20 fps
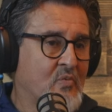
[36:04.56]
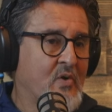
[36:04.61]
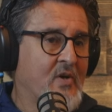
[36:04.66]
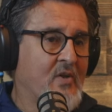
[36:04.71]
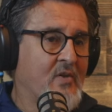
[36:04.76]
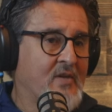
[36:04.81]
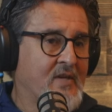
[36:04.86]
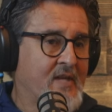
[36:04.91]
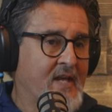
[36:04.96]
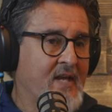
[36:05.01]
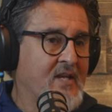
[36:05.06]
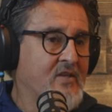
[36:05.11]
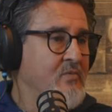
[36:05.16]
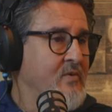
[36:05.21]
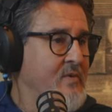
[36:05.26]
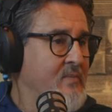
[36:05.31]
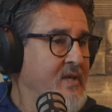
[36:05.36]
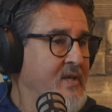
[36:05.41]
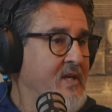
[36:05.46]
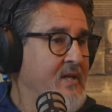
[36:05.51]
one of the days
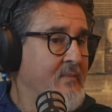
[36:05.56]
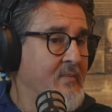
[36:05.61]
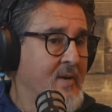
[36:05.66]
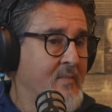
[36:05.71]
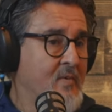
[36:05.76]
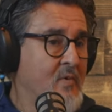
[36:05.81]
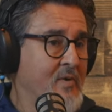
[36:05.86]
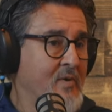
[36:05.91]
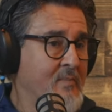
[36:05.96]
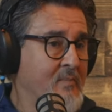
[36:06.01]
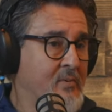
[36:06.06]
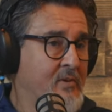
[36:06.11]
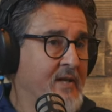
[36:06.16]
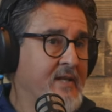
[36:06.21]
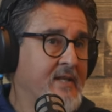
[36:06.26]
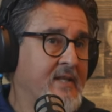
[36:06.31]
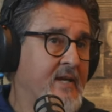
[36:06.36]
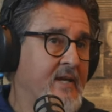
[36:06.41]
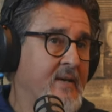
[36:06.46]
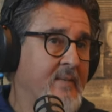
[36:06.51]
we beat them i mean we
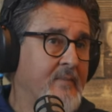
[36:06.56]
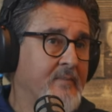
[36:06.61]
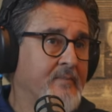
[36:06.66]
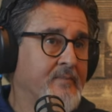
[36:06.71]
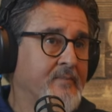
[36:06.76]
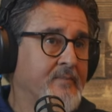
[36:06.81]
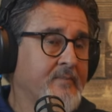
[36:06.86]
played them